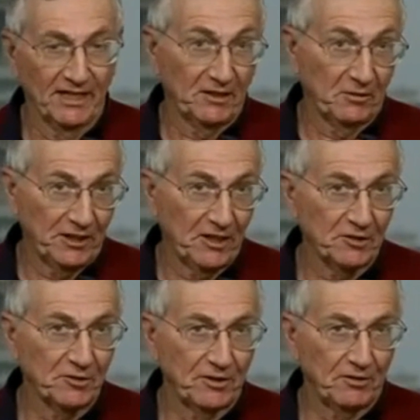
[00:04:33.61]
The
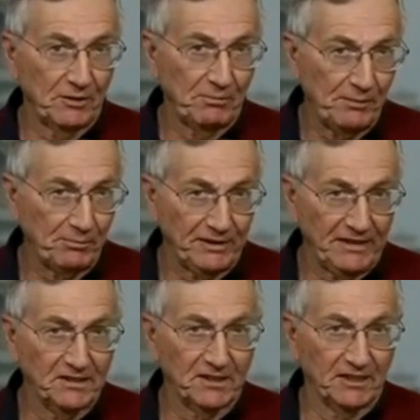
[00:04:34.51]
only people
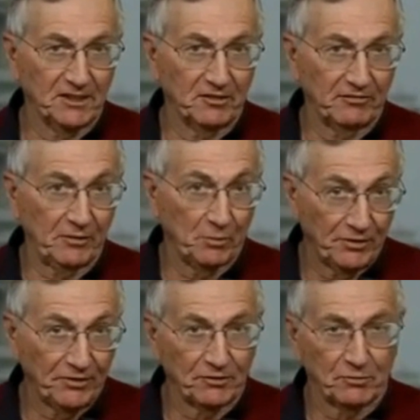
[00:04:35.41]
inside Syria
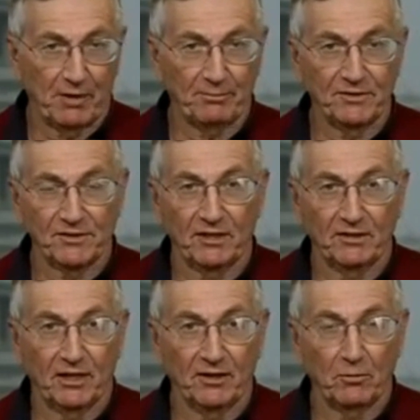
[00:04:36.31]
with those weapons
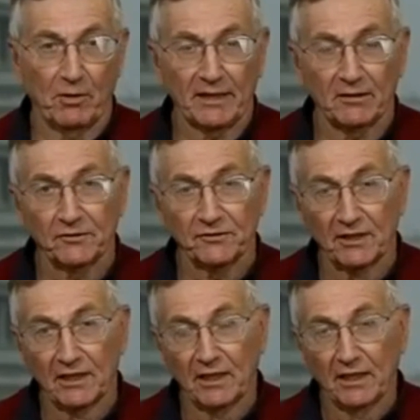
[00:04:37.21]
are the wackos.
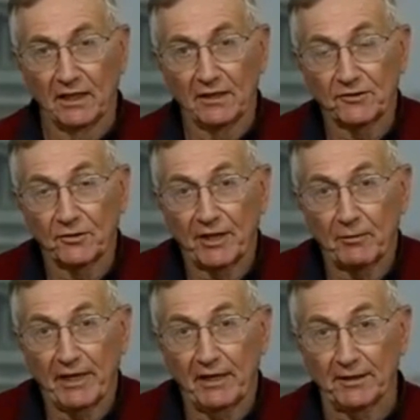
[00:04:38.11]
And so
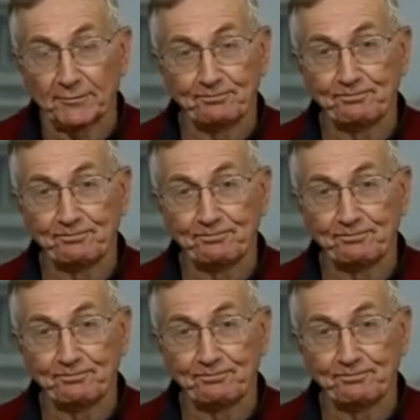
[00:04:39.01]
there we are.